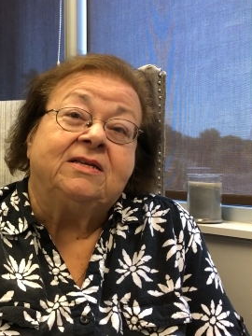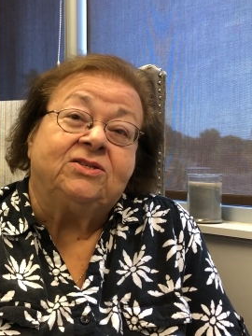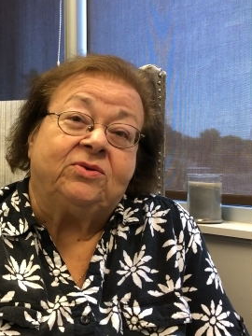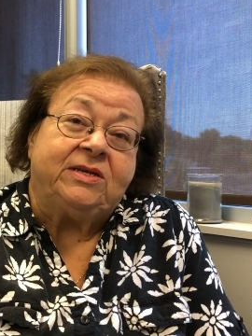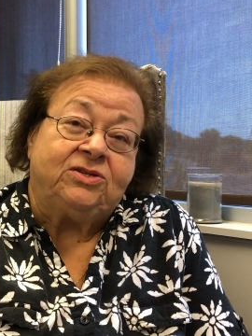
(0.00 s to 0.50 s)

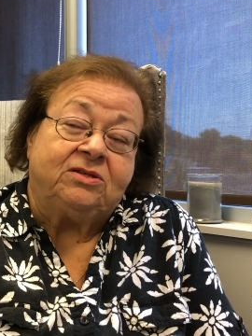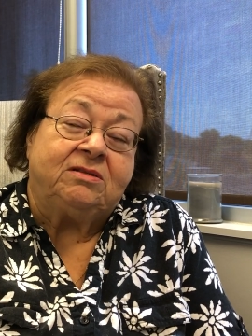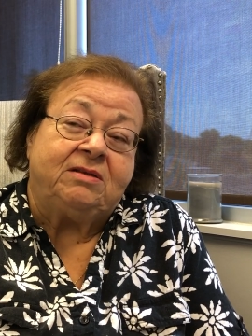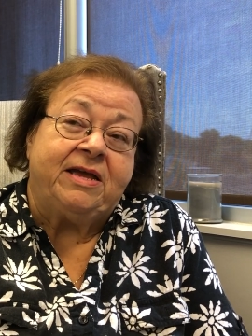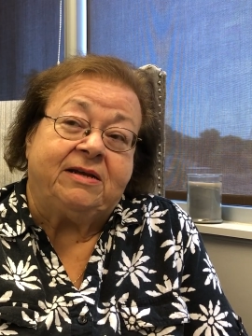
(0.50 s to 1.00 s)
So he took
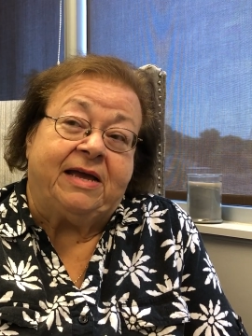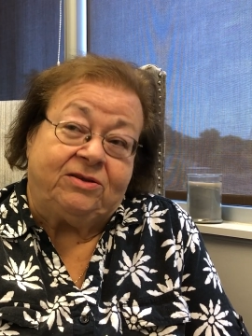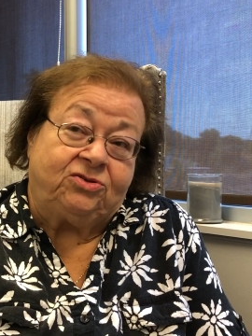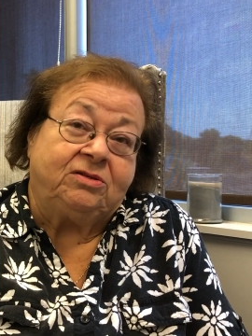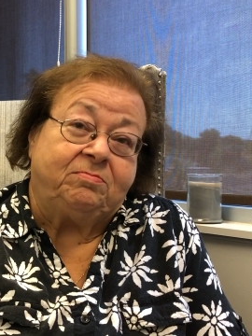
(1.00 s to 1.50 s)

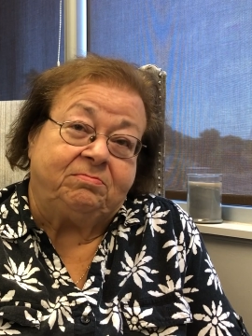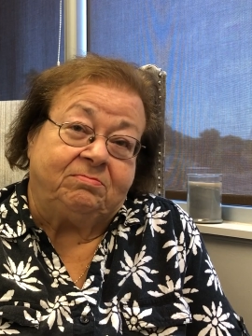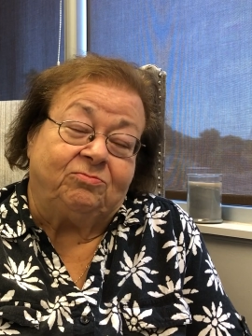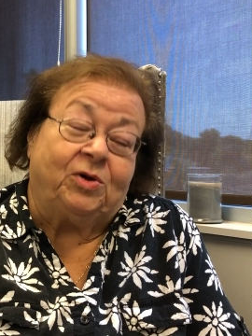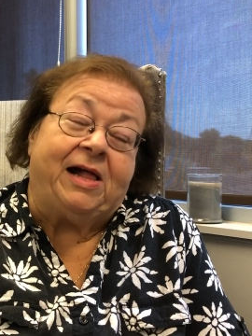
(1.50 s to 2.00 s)

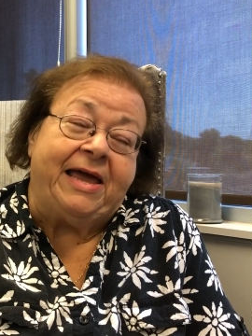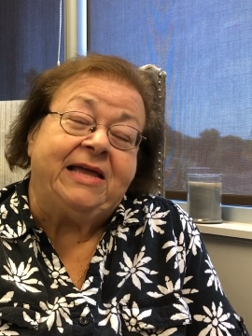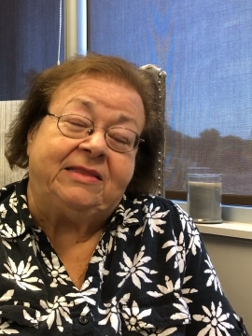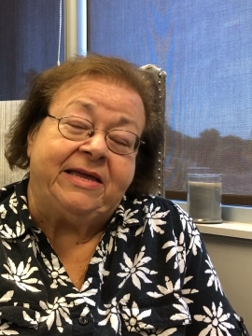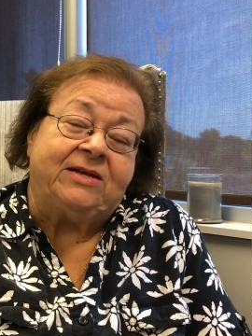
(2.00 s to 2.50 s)
I
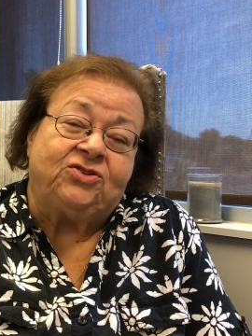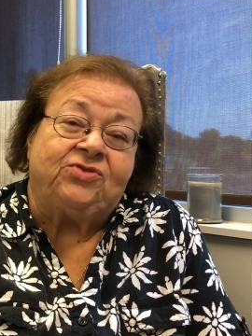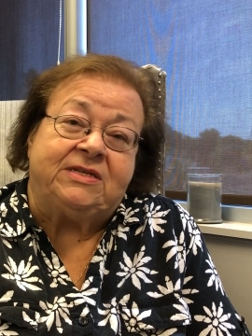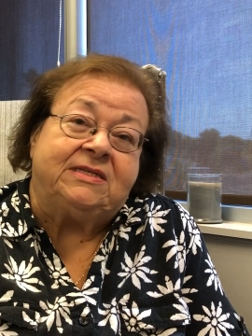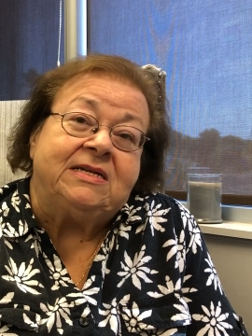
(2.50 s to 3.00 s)
had the
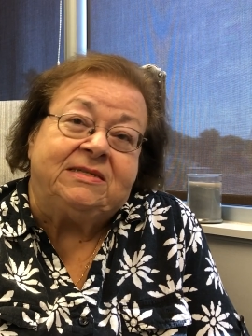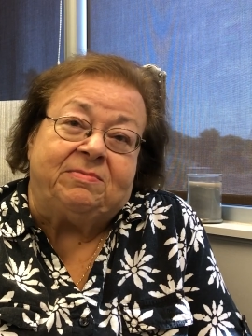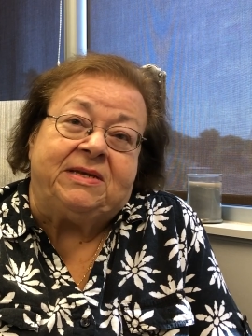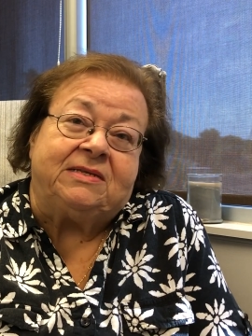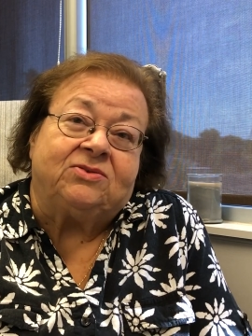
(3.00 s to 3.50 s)
x-ray sent to
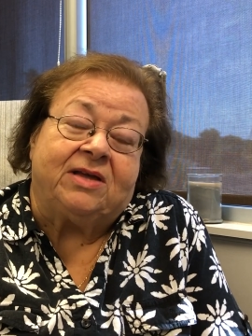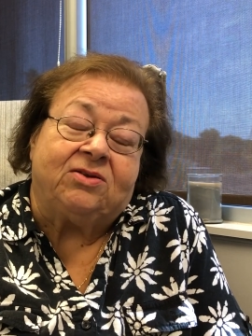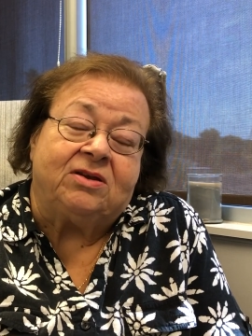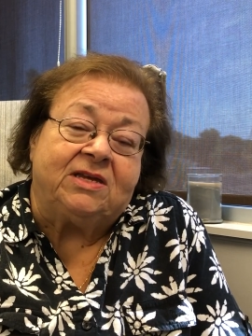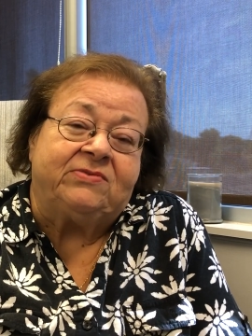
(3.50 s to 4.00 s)
me so I
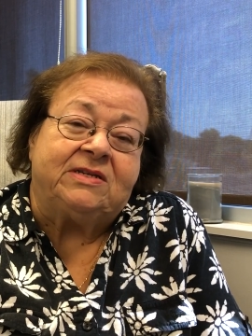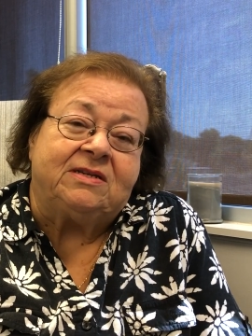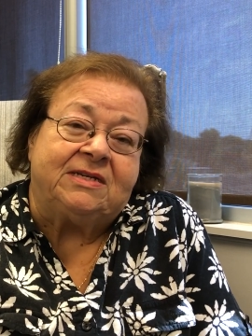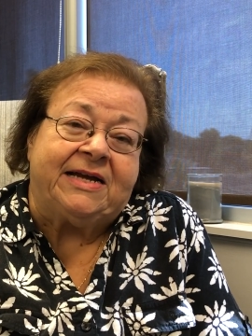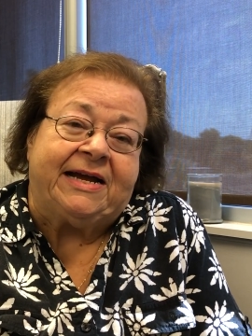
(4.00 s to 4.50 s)
could give it to
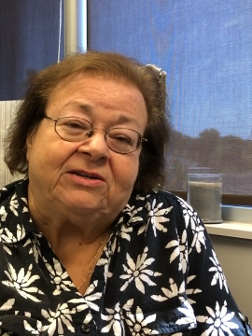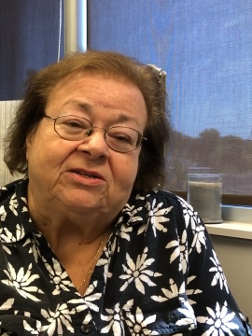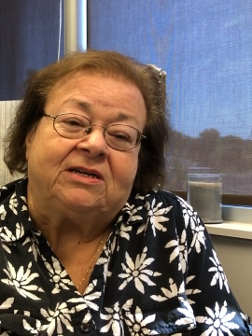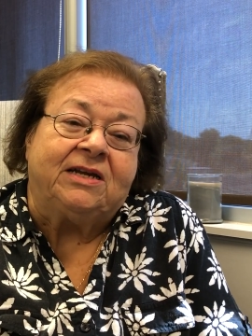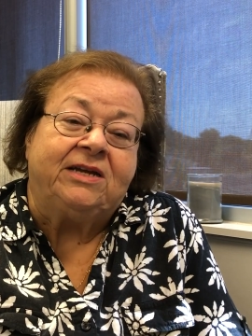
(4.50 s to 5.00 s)
the
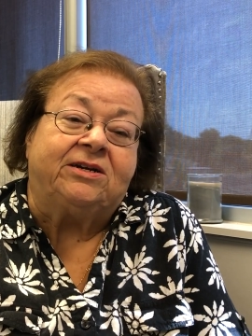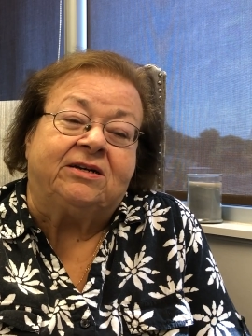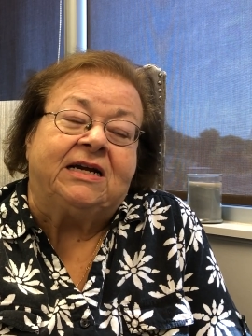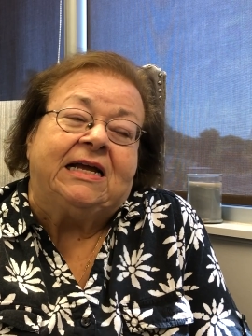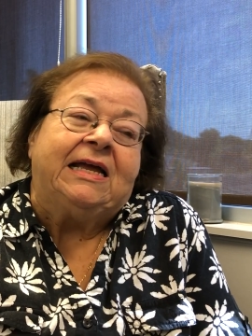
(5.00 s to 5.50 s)
doctor
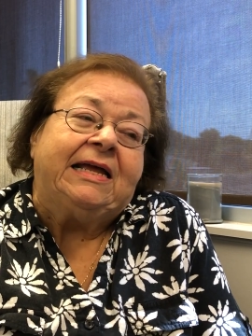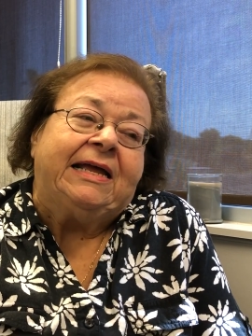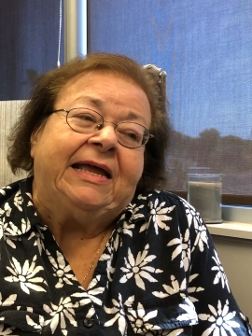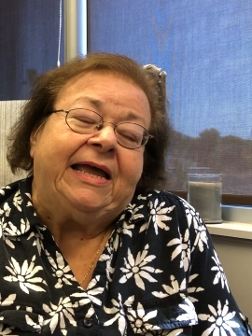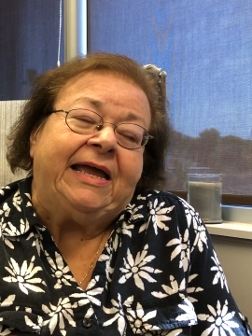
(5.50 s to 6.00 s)
here.
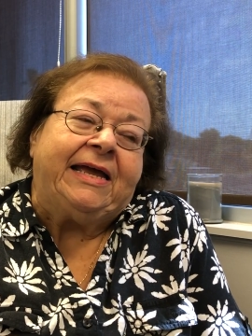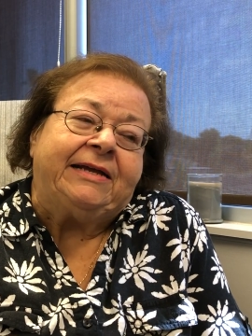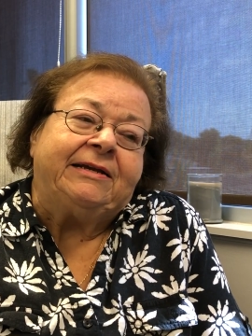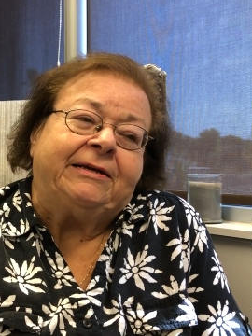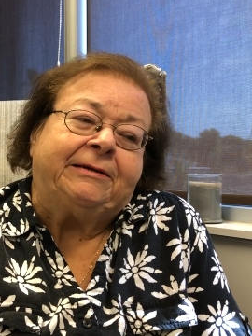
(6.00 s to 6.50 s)

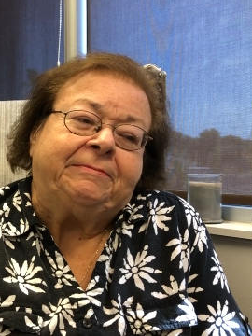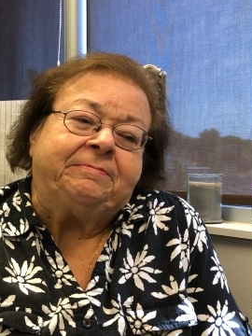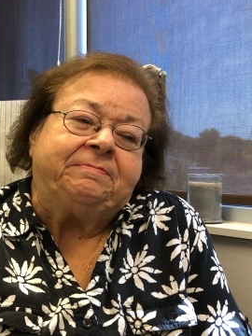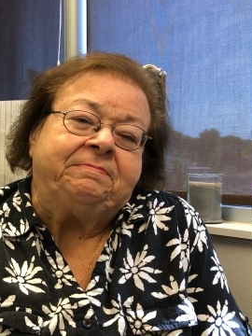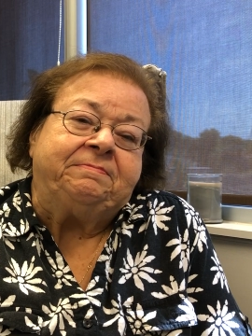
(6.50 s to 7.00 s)
And
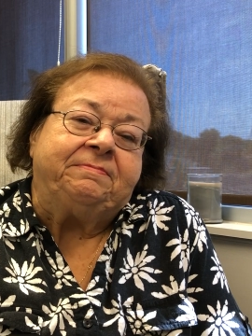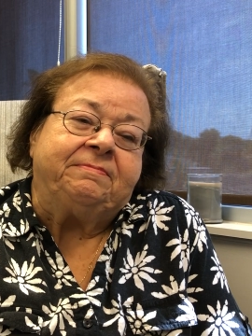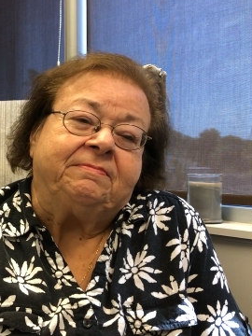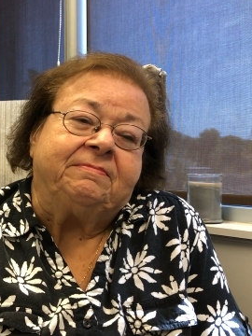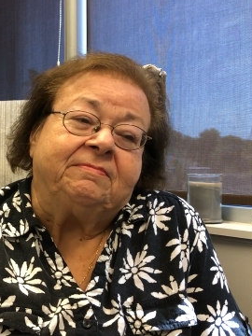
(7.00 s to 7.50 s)

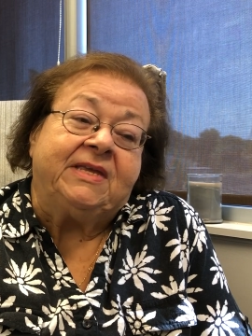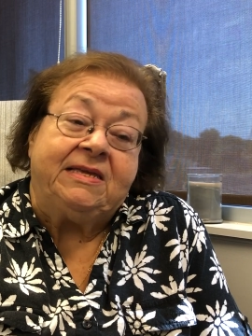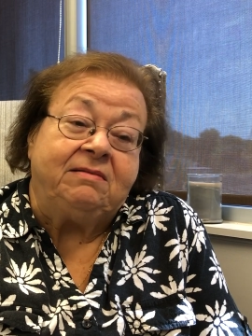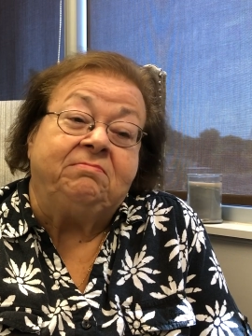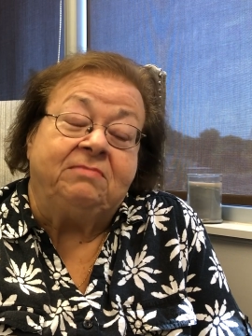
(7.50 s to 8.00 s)

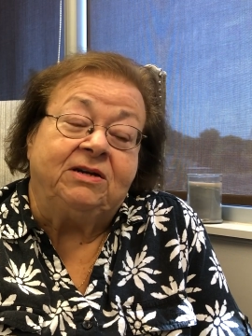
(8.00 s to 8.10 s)
he,